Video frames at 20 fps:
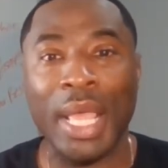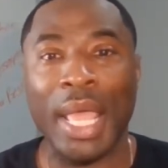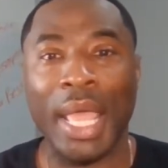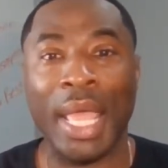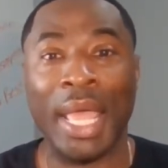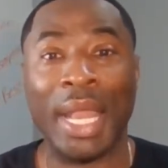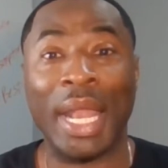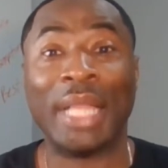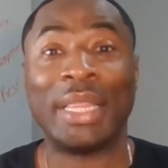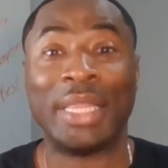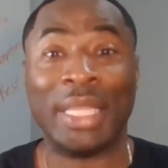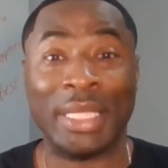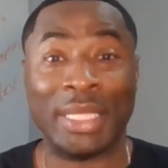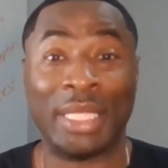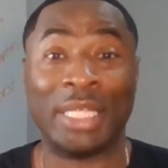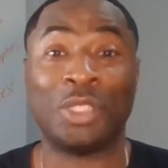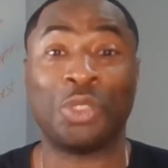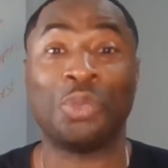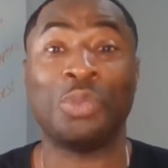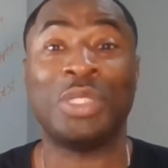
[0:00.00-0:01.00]
And I think
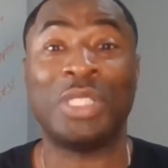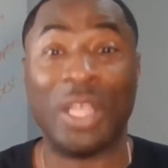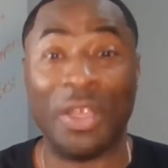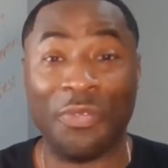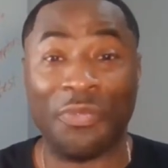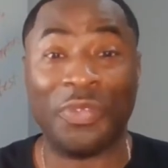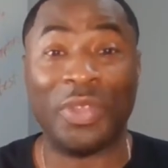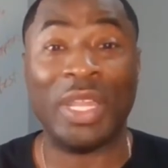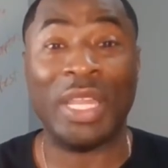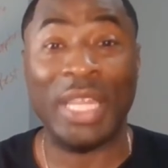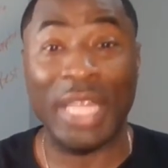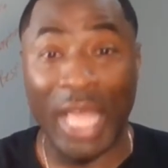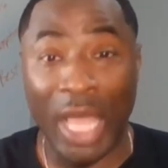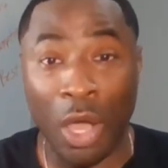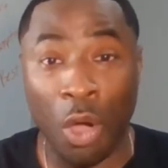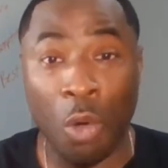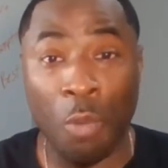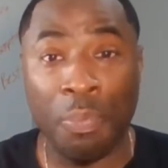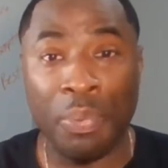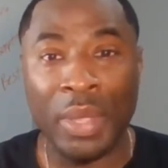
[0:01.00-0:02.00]
this will definitely
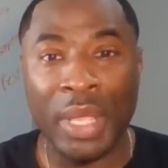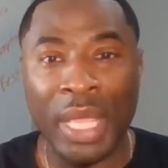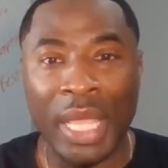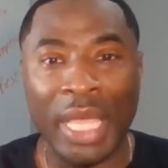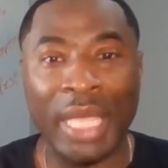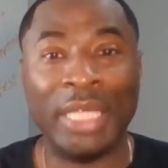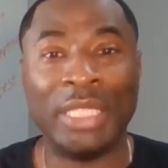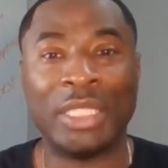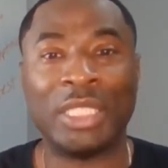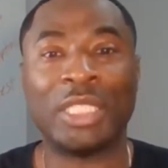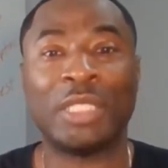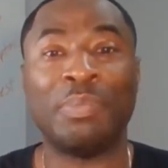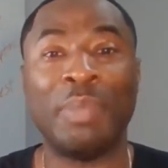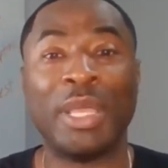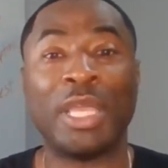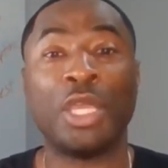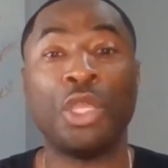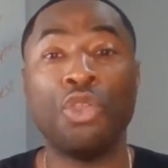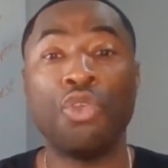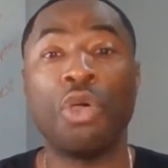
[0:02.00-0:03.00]
help in just
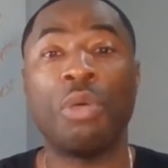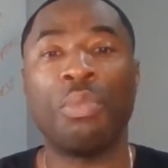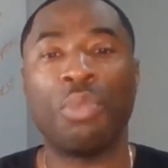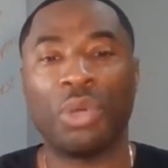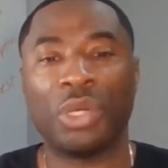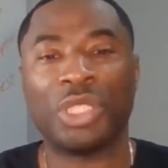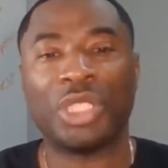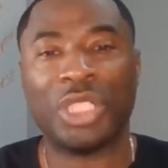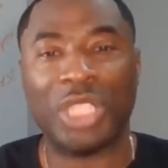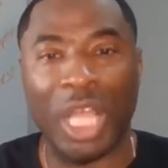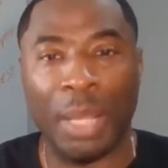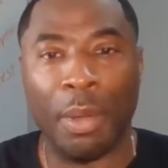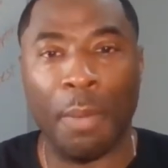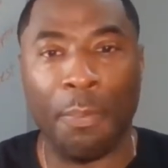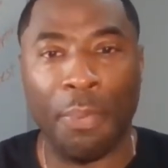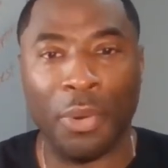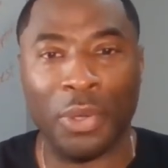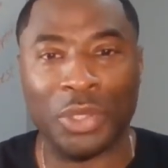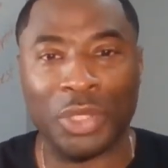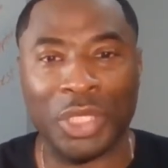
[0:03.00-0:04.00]
making you a more stable
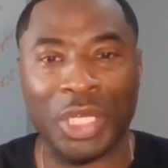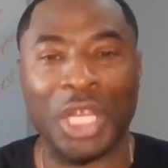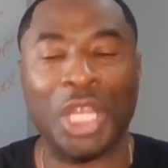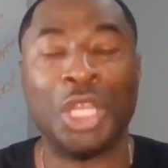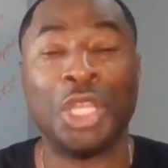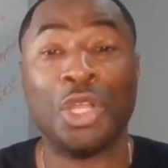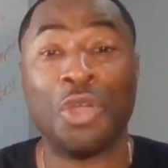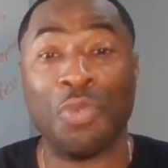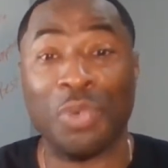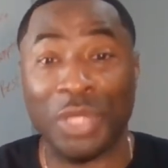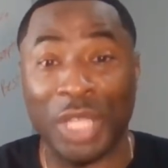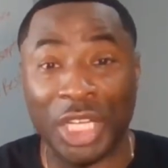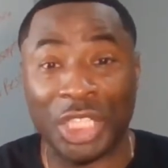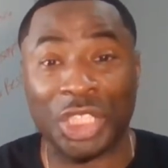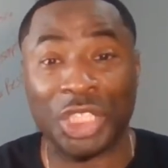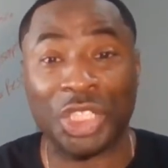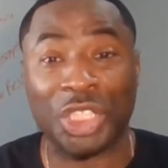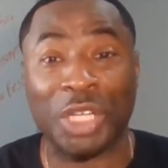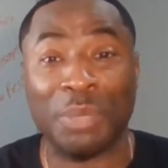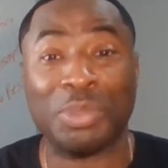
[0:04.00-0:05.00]
person in your
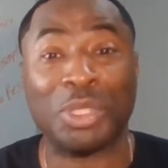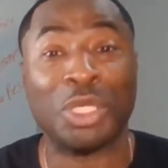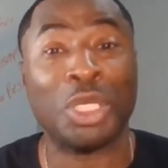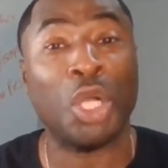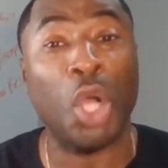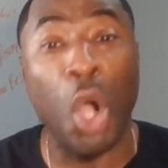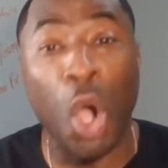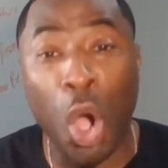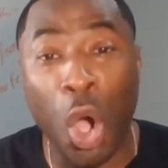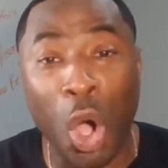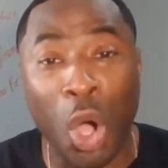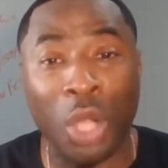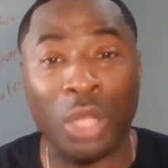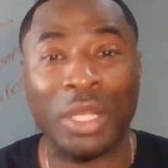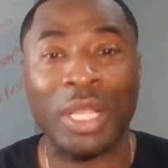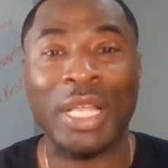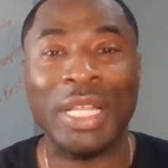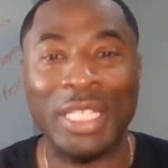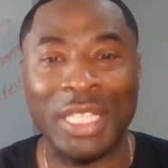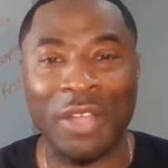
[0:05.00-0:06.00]
relationships in all
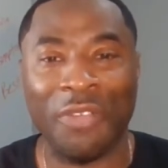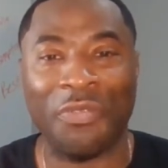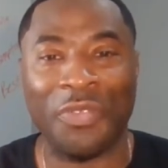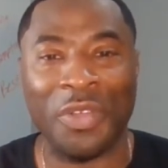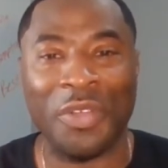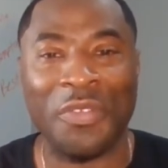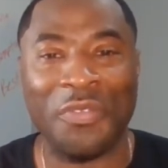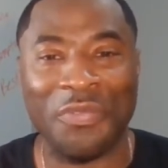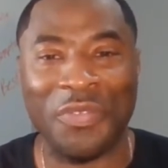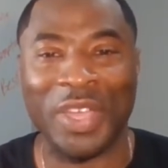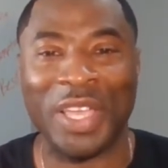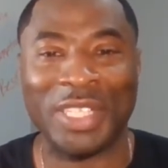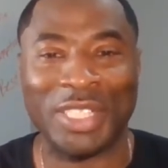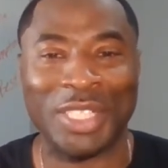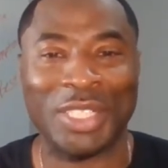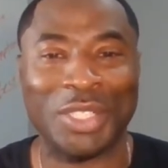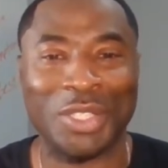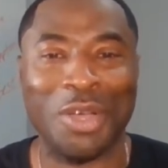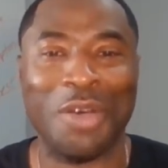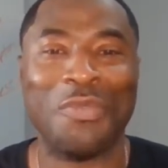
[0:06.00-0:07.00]
different
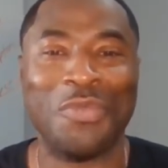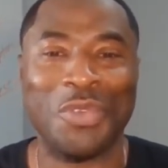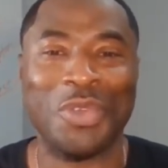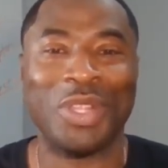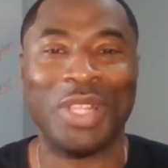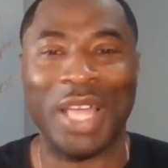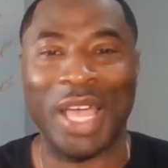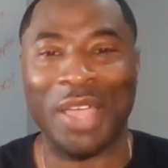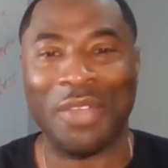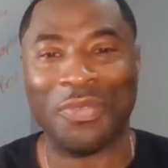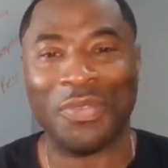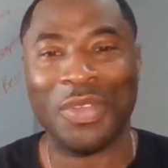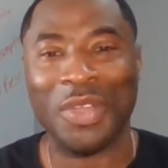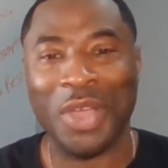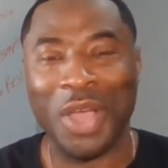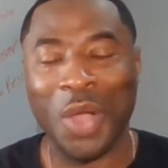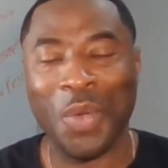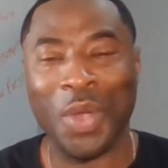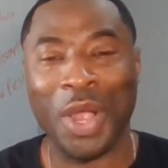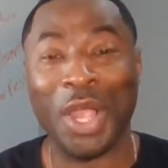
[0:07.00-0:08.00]
phases of your life.
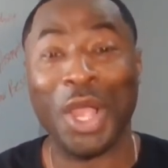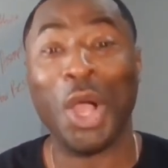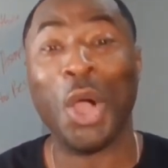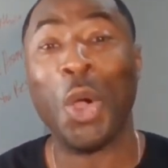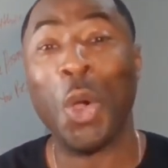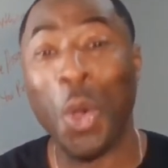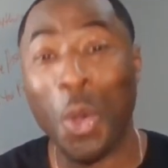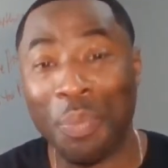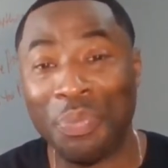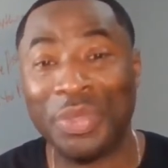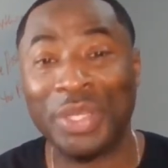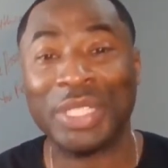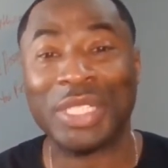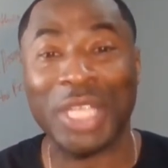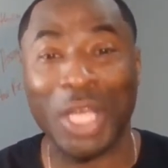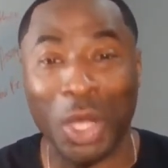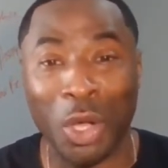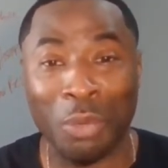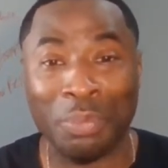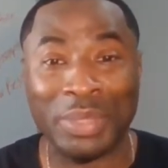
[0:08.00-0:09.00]
All right, I hope this
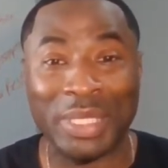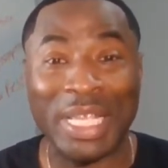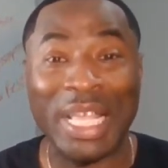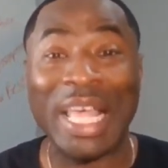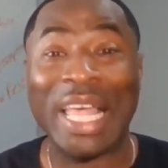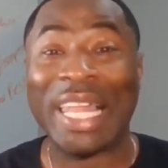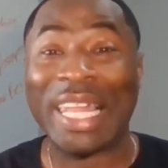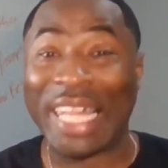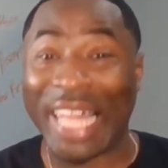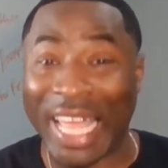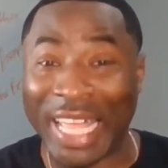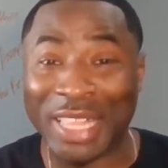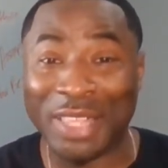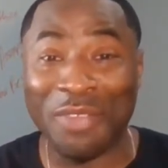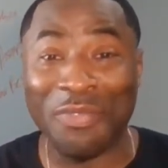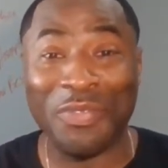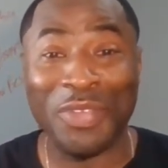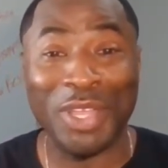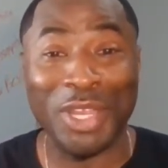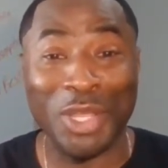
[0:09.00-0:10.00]
helps. Like the
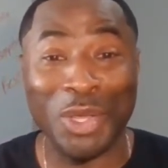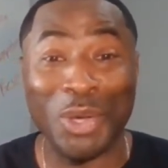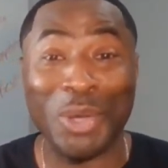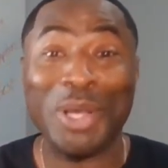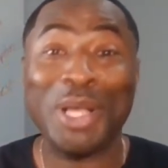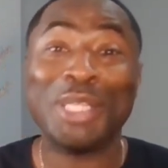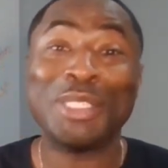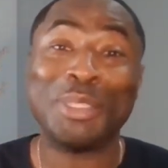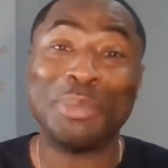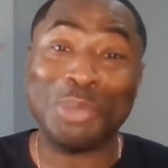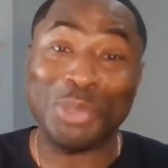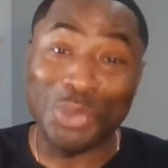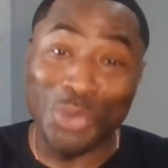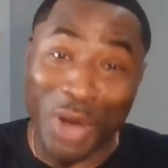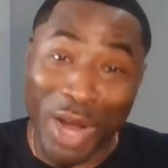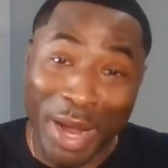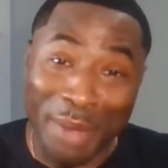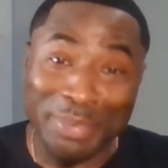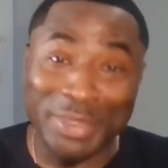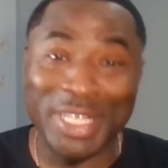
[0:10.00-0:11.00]
video,
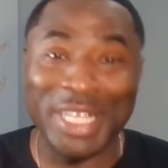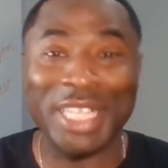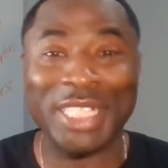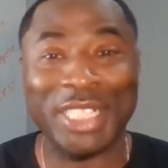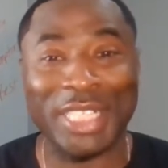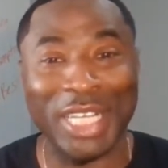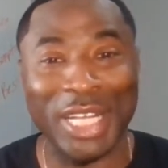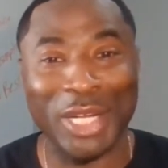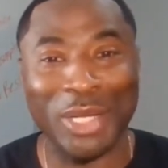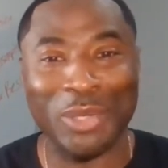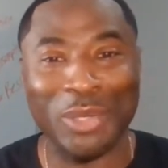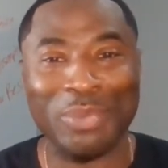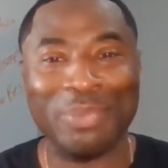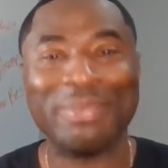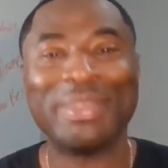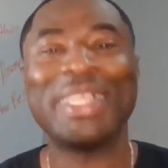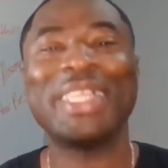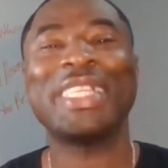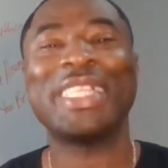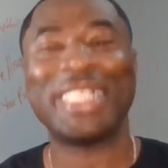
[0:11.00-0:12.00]
subscribe to the channel.
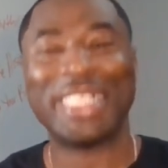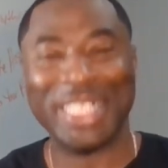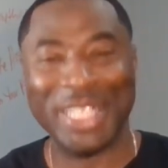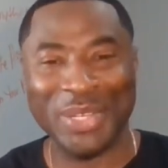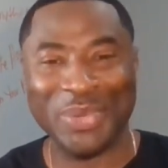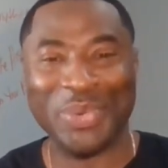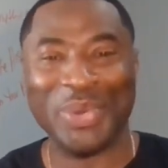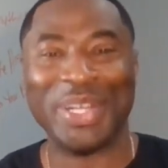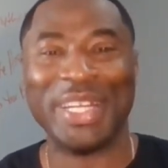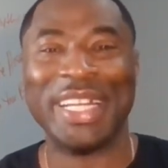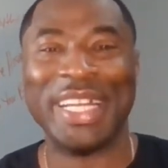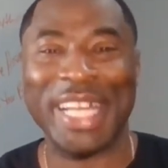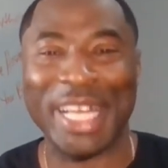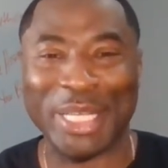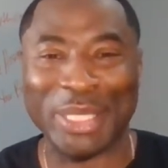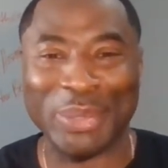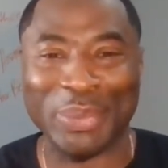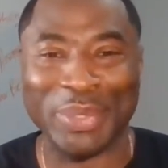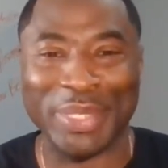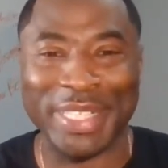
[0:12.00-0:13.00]
See you on the
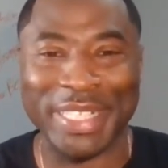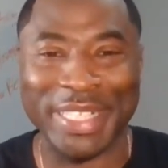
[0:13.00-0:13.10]
next one.